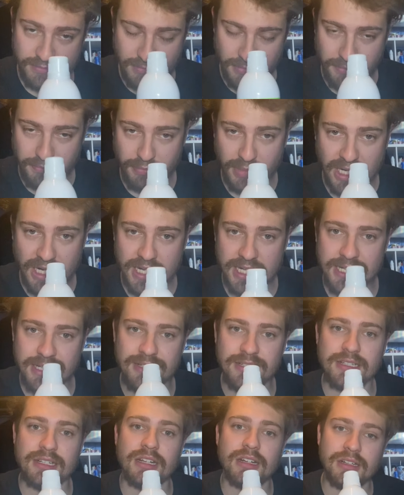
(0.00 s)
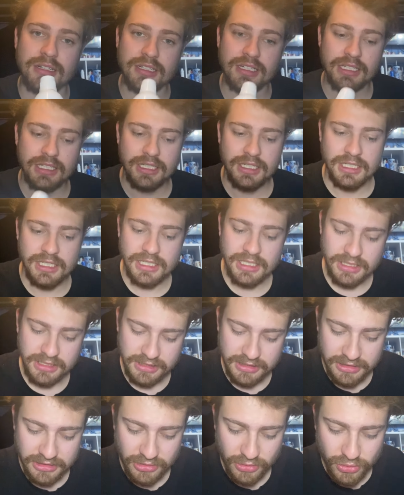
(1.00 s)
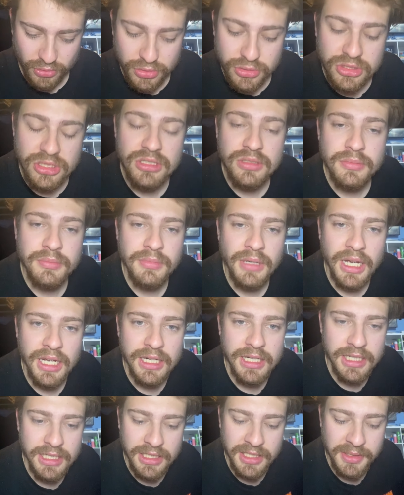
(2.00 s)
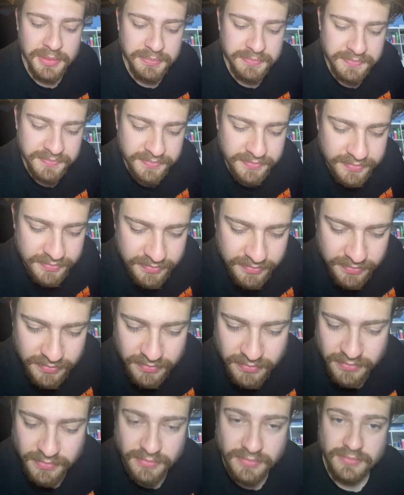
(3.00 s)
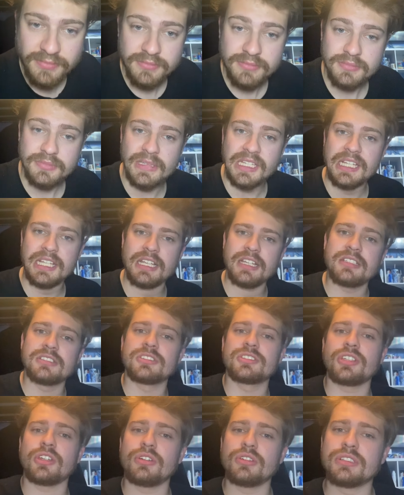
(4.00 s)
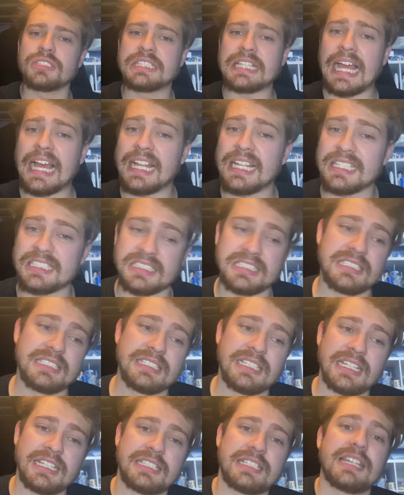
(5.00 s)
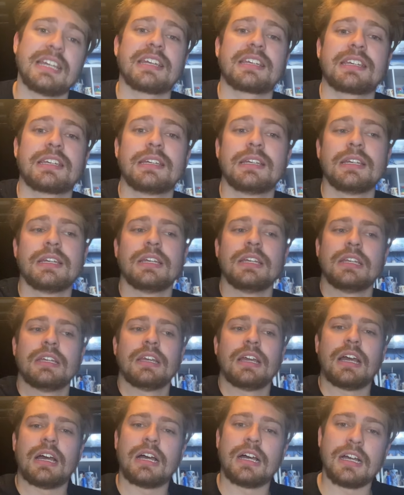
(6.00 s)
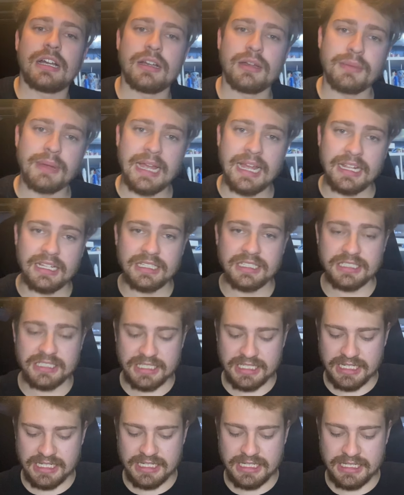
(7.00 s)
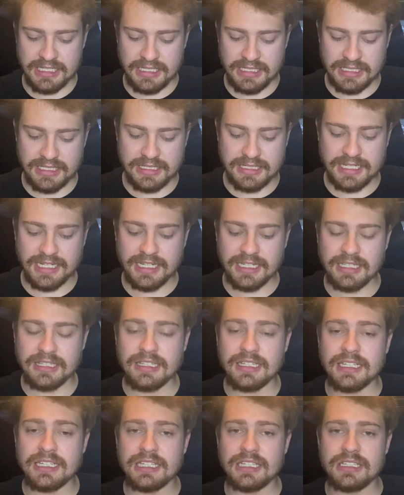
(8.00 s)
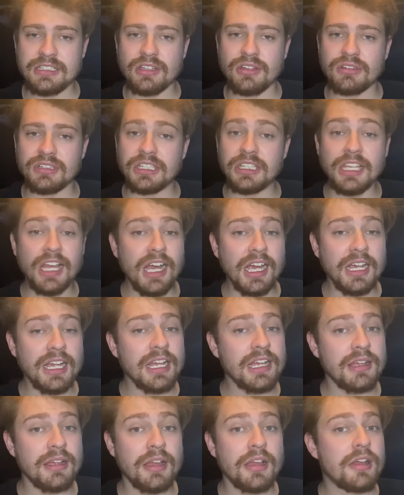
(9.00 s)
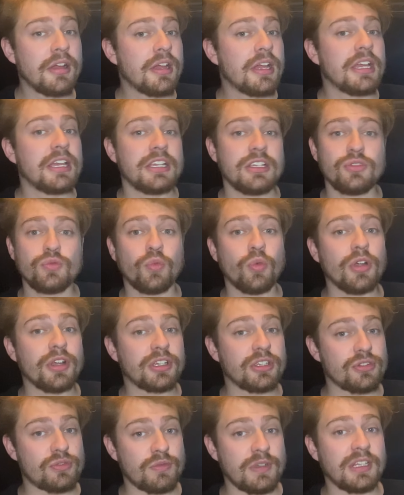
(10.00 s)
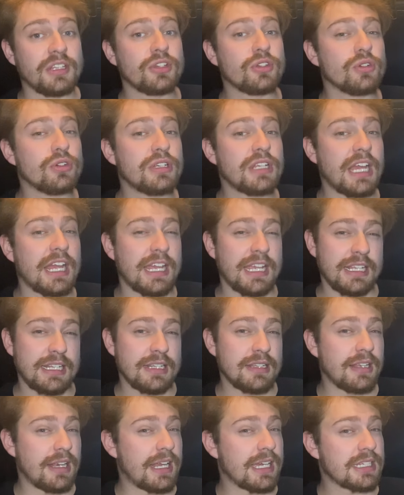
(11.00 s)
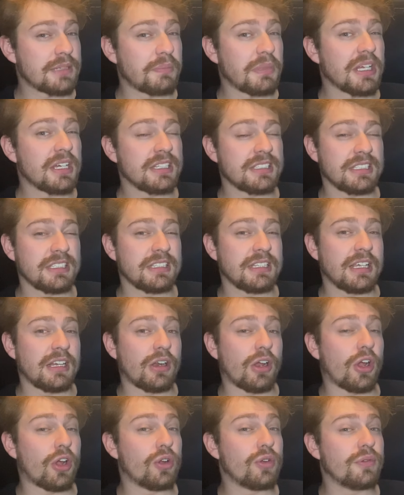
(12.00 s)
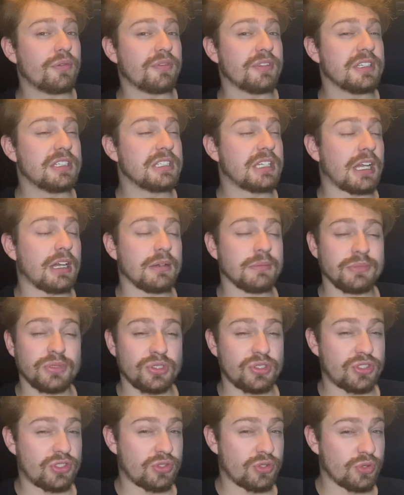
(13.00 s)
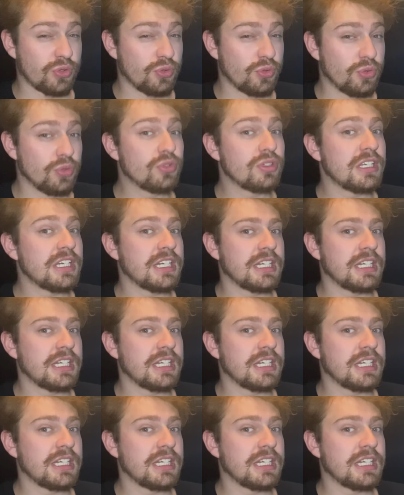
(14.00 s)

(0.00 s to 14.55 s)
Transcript: Brad is awesome. And so is Alex, their tech. Alex is the tech there. He's only young, his work is really good, and the next blaster that hopefully comes soon